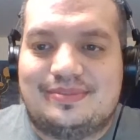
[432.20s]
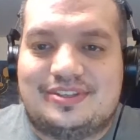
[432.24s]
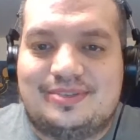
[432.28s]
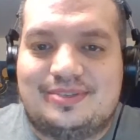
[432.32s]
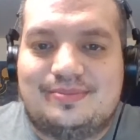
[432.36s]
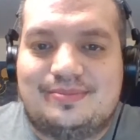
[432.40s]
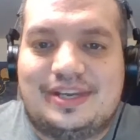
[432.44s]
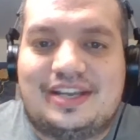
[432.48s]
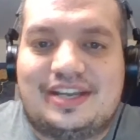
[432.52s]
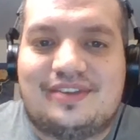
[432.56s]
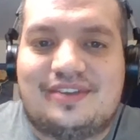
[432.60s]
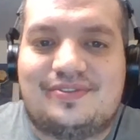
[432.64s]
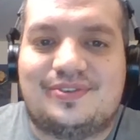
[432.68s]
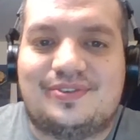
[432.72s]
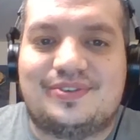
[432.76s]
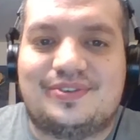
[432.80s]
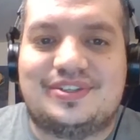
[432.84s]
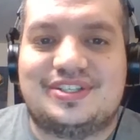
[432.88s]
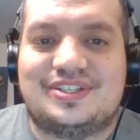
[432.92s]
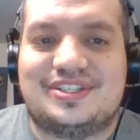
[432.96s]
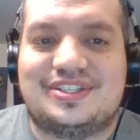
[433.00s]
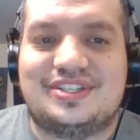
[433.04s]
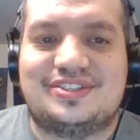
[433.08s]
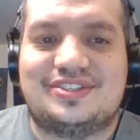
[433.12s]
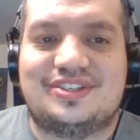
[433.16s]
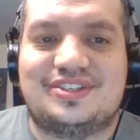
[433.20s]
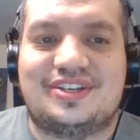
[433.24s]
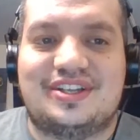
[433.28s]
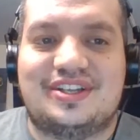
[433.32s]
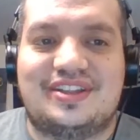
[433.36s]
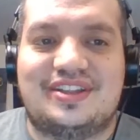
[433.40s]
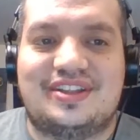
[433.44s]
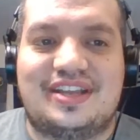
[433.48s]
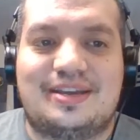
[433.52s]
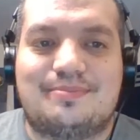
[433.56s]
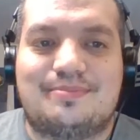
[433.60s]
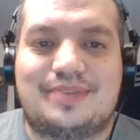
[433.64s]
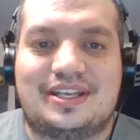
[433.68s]
make a full decision
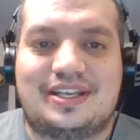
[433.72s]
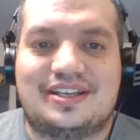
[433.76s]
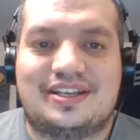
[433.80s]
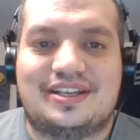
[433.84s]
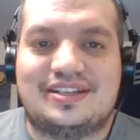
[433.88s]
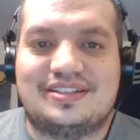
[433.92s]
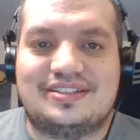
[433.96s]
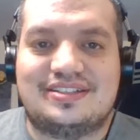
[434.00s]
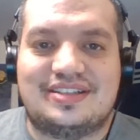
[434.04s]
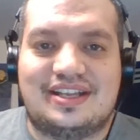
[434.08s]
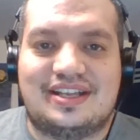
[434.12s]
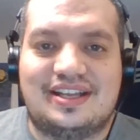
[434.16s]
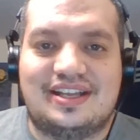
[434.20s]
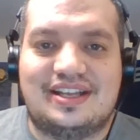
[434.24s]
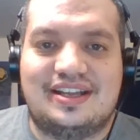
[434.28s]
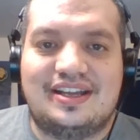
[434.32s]
on that, because